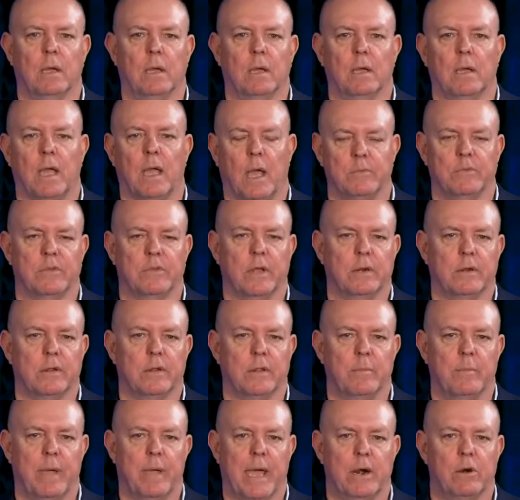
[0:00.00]
comes under
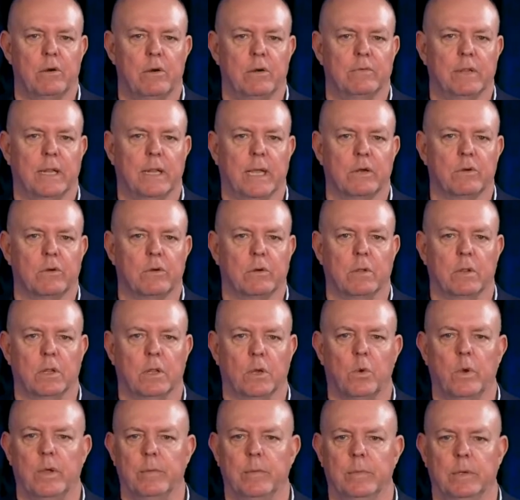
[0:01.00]
the banner of electrical
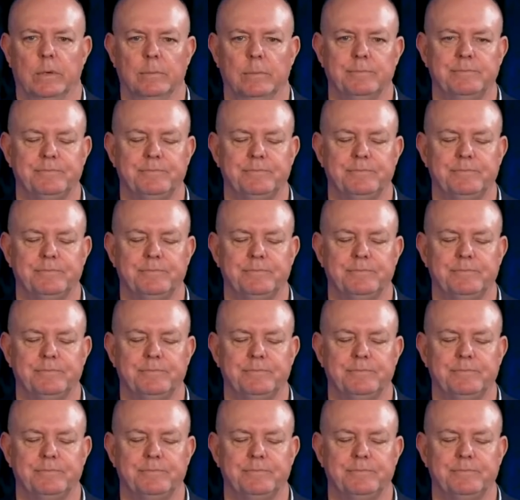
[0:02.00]
equipment.